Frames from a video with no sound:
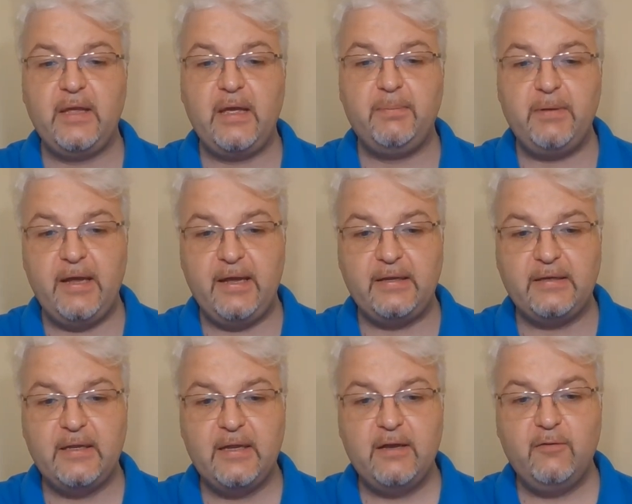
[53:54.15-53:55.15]
applied,
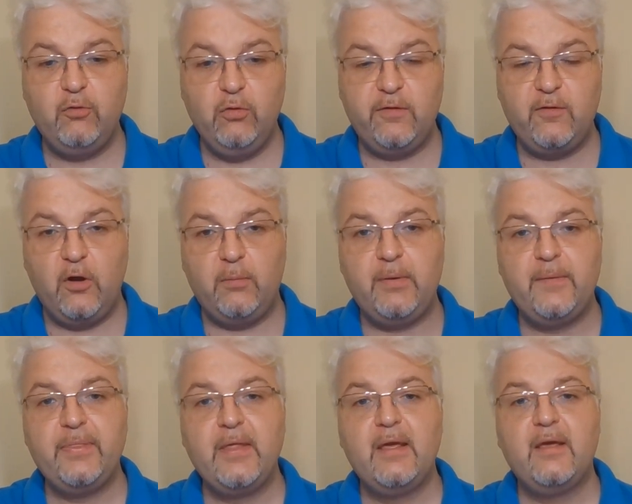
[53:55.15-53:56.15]
full
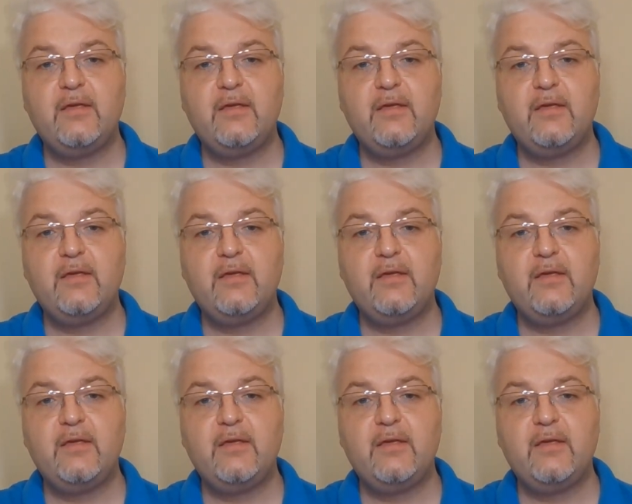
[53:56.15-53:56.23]
stop.